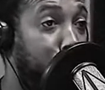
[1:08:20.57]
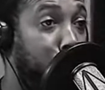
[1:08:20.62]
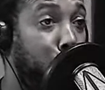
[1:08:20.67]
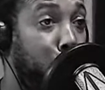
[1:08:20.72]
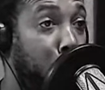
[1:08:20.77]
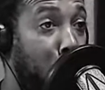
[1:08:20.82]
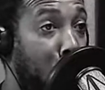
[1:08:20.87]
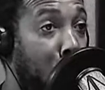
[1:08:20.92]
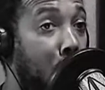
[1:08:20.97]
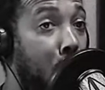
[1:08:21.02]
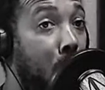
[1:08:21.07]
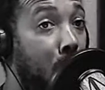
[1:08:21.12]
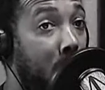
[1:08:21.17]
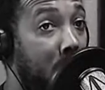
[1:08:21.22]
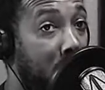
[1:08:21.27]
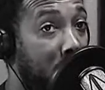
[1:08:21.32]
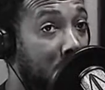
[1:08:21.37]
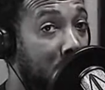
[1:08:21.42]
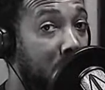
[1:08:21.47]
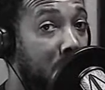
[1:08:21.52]
You
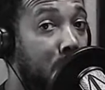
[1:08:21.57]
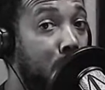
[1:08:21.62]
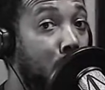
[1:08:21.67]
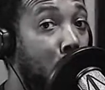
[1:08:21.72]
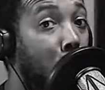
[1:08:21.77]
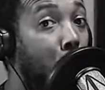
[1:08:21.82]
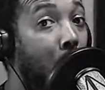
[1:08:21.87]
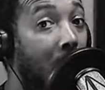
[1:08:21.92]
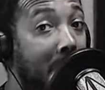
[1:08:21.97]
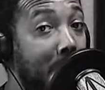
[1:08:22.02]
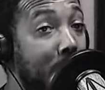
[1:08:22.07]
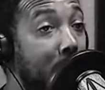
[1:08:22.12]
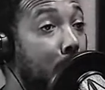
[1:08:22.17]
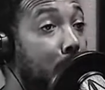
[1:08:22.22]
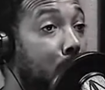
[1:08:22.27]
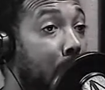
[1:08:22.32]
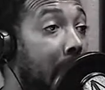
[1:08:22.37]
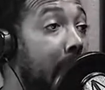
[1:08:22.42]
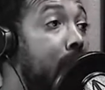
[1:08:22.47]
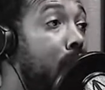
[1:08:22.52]
know, white
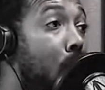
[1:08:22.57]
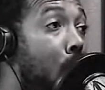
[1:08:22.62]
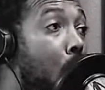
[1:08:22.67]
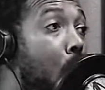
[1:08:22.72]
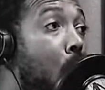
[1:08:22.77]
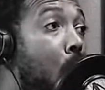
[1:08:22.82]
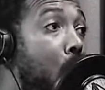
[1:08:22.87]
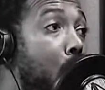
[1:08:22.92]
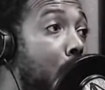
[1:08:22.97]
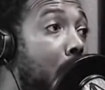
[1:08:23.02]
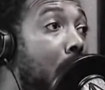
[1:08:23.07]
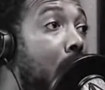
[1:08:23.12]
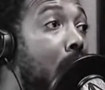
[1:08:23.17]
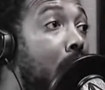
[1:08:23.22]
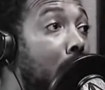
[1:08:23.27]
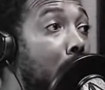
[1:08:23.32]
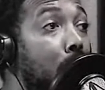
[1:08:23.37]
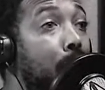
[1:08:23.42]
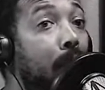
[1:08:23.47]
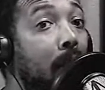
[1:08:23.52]
people, they cool, man.
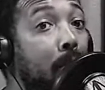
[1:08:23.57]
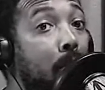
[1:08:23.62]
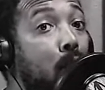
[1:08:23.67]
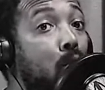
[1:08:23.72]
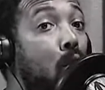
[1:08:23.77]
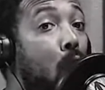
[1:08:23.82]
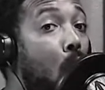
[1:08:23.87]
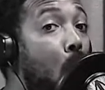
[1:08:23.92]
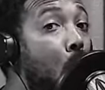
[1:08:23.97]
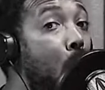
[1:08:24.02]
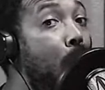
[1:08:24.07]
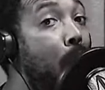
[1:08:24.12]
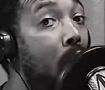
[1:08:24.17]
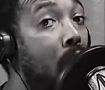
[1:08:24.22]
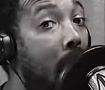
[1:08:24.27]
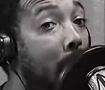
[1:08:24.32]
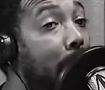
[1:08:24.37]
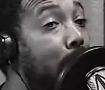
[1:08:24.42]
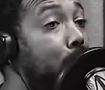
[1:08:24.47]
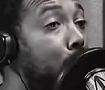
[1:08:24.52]
These people cool, man.
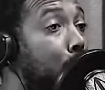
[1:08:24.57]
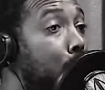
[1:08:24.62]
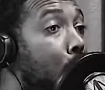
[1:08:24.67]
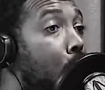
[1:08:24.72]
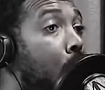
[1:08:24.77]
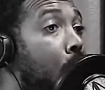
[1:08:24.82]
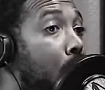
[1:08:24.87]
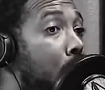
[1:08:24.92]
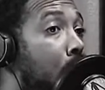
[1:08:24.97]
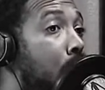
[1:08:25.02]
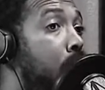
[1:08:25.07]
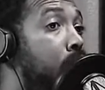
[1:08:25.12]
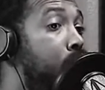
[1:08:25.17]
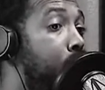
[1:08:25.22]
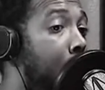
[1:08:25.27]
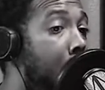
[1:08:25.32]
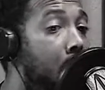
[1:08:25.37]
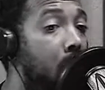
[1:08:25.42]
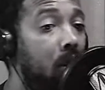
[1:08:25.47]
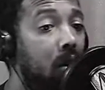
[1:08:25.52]
I'm gonna just go here, you
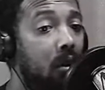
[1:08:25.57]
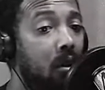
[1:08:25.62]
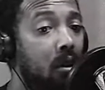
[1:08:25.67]
know.